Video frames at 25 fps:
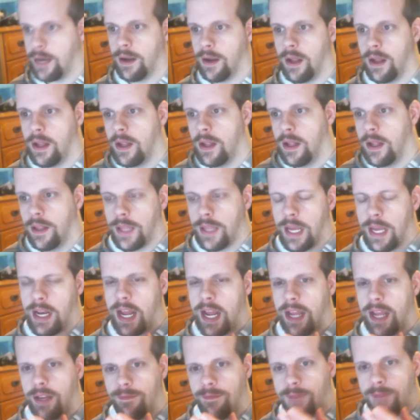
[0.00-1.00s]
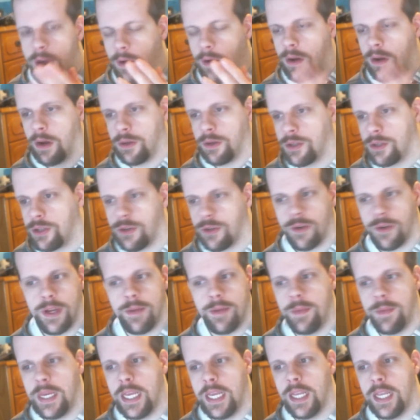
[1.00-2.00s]
then I found out
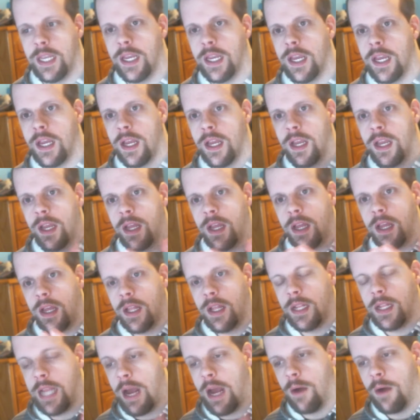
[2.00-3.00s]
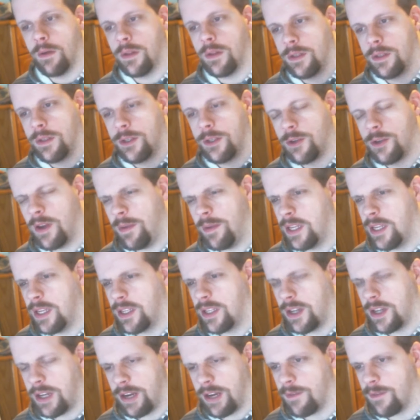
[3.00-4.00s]
streaming. Now, streaming's a
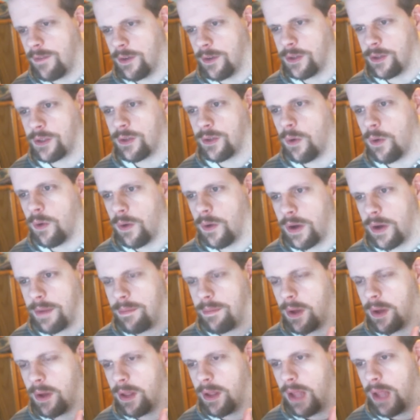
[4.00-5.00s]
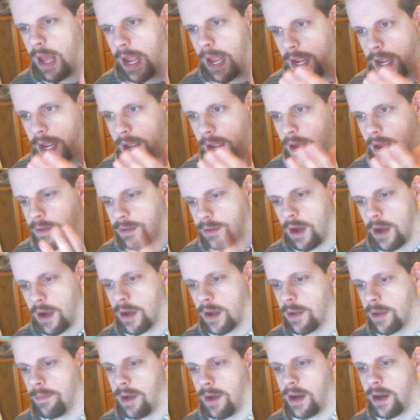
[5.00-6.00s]
different story, but I, I'll talk
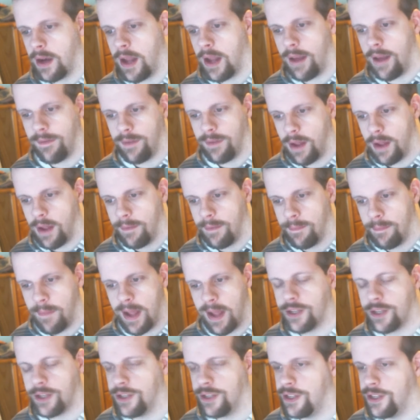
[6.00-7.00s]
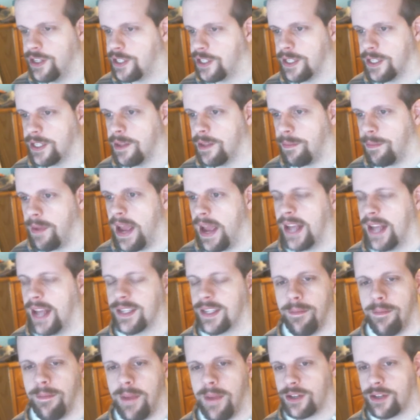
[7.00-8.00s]
about it. I've, I've mentioned this in the past. I
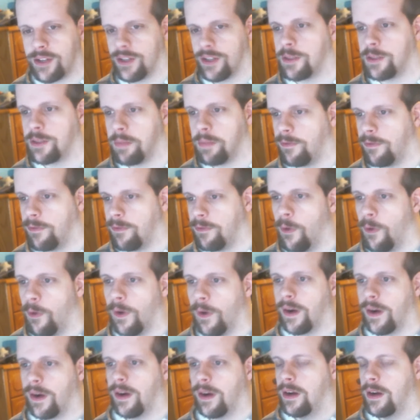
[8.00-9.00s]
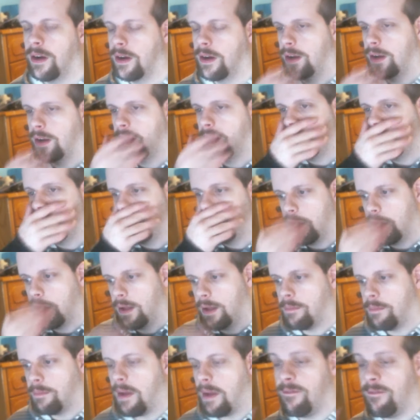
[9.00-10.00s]
mentioned this before.
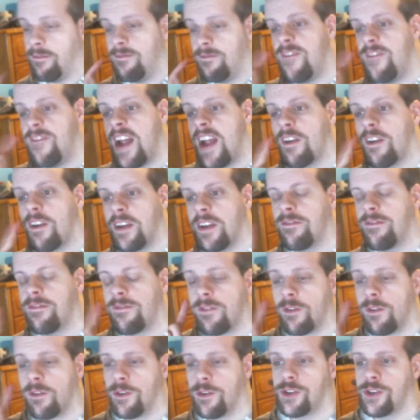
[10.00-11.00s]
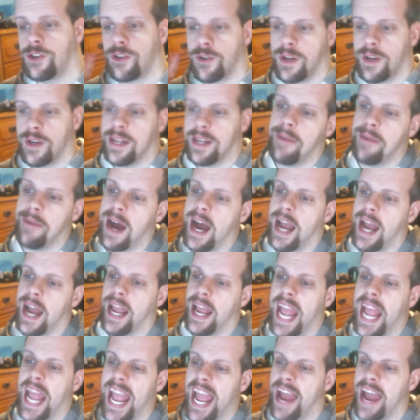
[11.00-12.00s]
My very first stream I
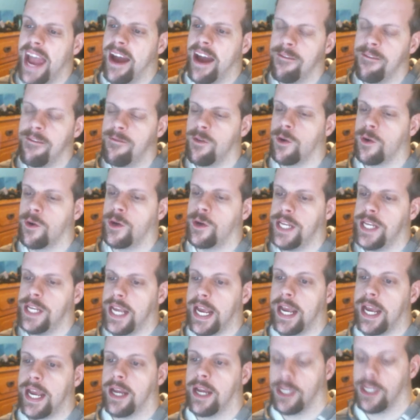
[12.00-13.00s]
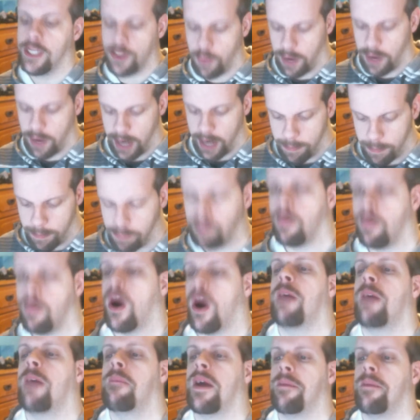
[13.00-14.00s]
ever did is when I
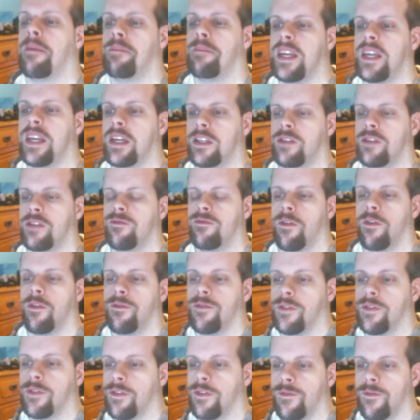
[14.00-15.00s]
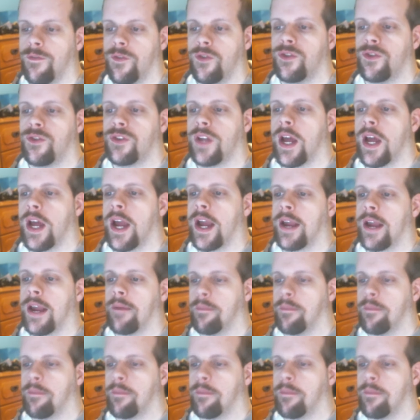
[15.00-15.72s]
bought my PS4 for the first time